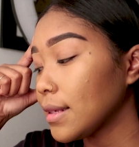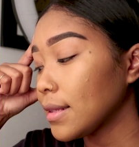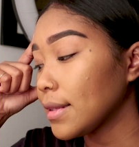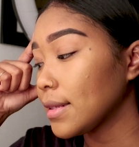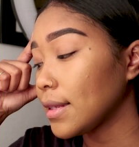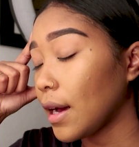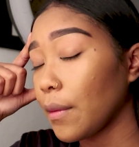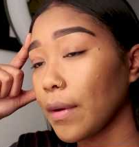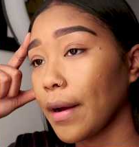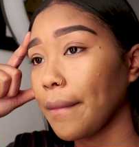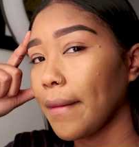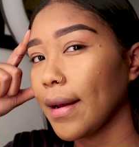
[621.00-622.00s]
This is not
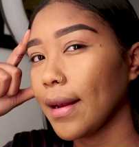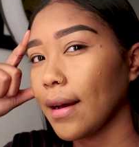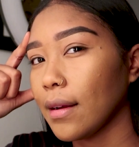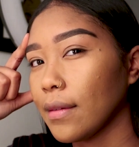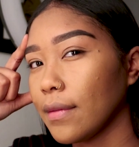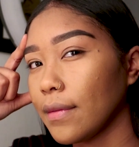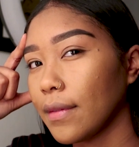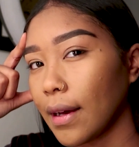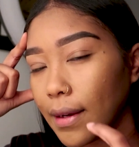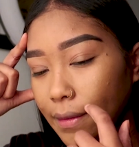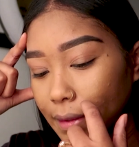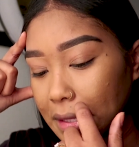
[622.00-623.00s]
what I wanted out
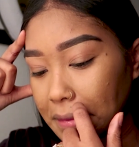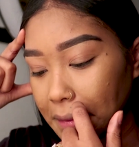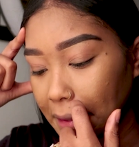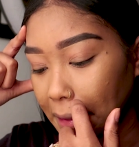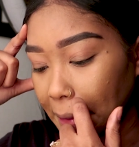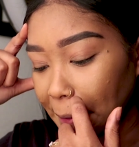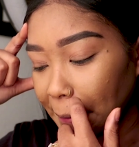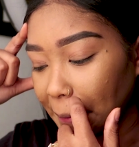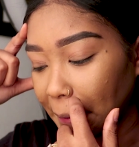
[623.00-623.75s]
of this video.